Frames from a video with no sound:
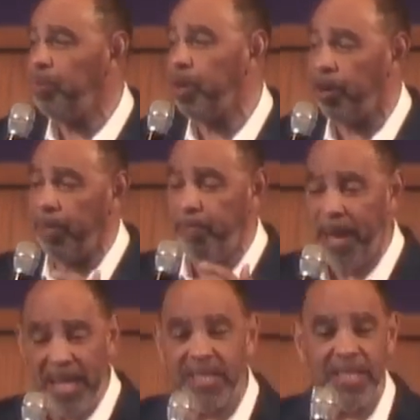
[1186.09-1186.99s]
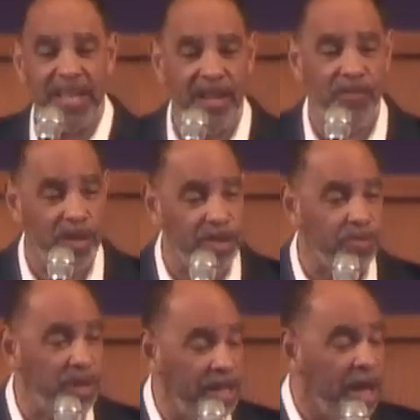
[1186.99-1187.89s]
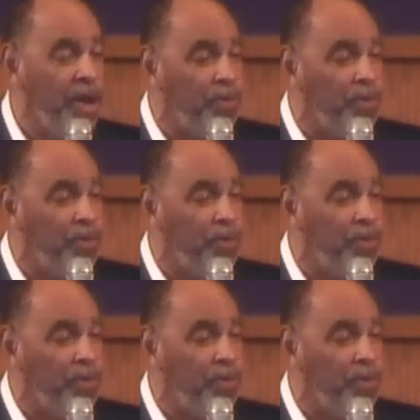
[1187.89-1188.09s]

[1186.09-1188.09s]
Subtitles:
We're going to have pastor's anniversary.